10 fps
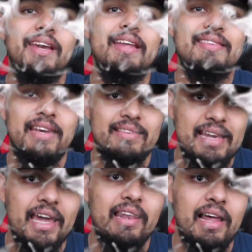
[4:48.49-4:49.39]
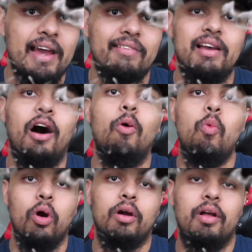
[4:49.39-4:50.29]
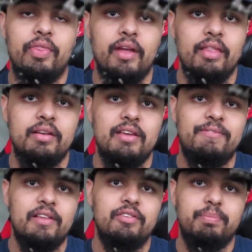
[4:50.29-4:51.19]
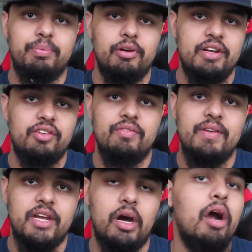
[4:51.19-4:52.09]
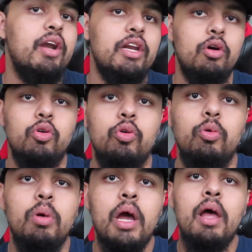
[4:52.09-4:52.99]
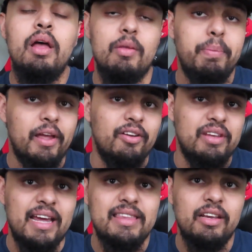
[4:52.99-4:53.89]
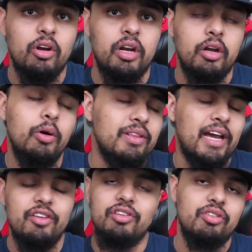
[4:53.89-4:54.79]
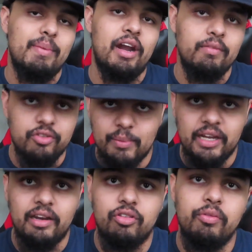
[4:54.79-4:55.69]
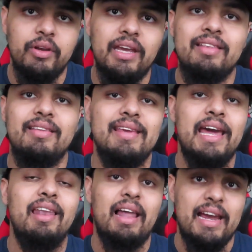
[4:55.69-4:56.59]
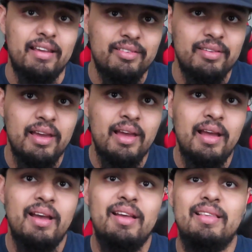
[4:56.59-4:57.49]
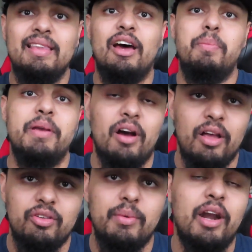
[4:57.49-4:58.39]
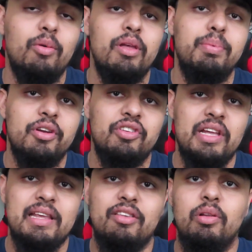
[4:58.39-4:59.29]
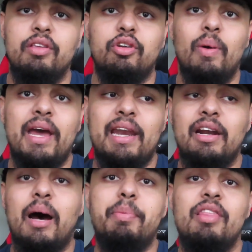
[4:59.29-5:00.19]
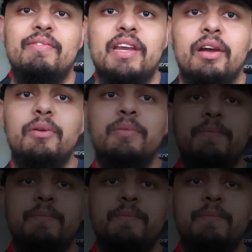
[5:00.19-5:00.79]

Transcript: get to 10 likes, I'll work on the defensive prediction video. I already know who the players that I think are going to go with. Now it's just a matter of just making it. So if we can get to 10 likes, that would be awesome. I'd really appreciate that. So let's go ahead and hop into the video.